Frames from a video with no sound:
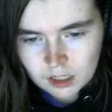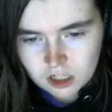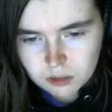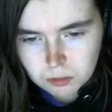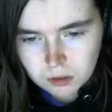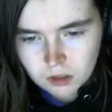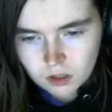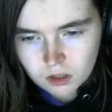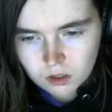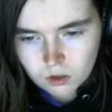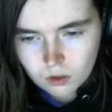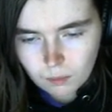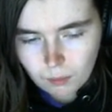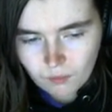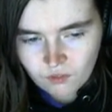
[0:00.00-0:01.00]
put on a
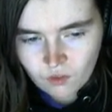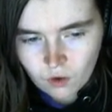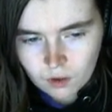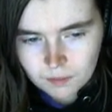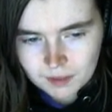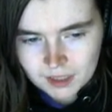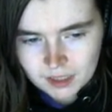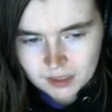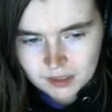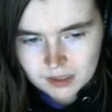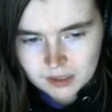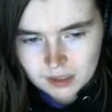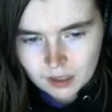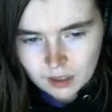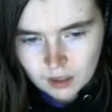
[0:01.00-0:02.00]
good performance,
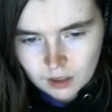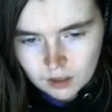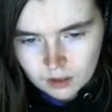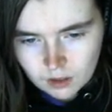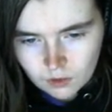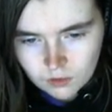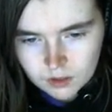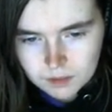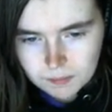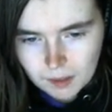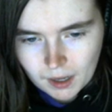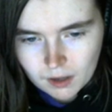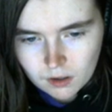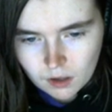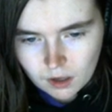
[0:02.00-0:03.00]
then we'll
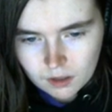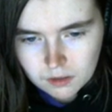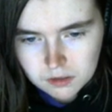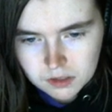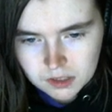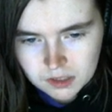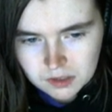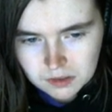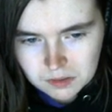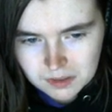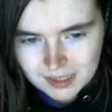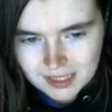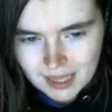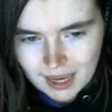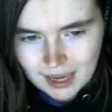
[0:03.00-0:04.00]
inspire others to do the
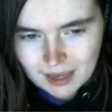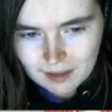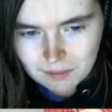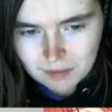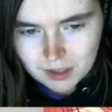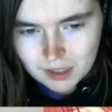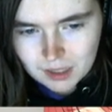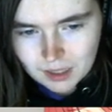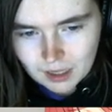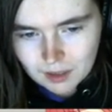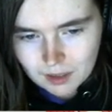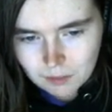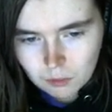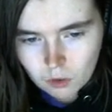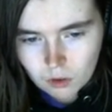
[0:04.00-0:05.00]
same. And
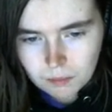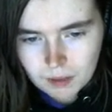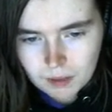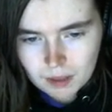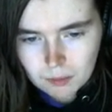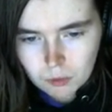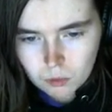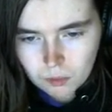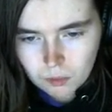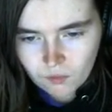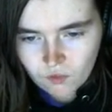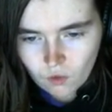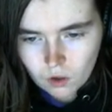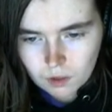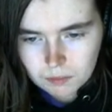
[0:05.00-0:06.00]
the more people who
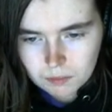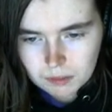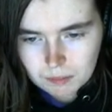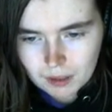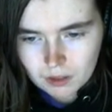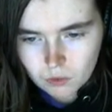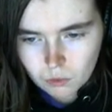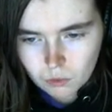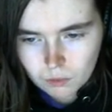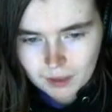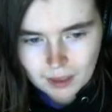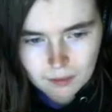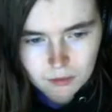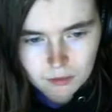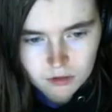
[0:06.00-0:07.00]
perform, the better we'll be
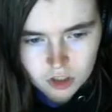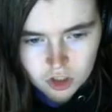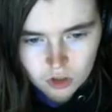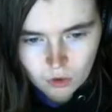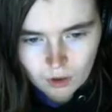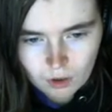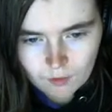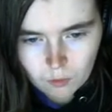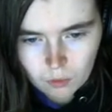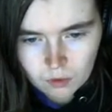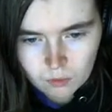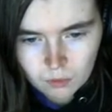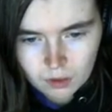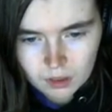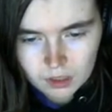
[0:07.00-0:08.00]
able to show
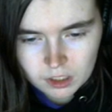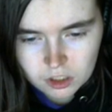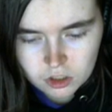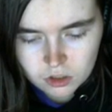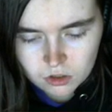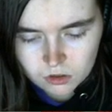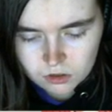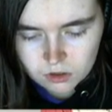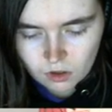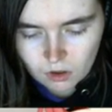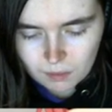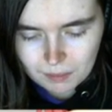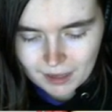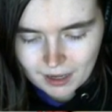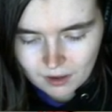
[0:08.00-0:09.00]
everyone what literature is all
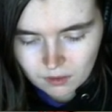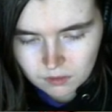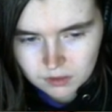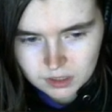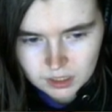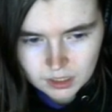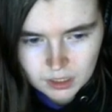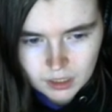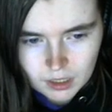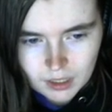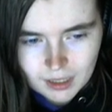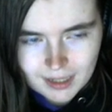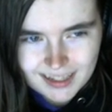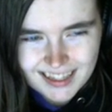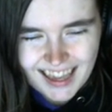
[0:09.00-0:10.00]
about.
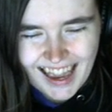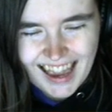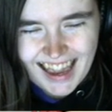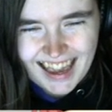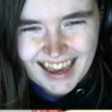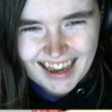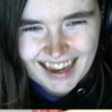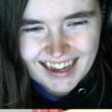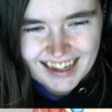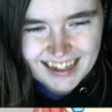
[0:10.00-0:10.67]
Yeah!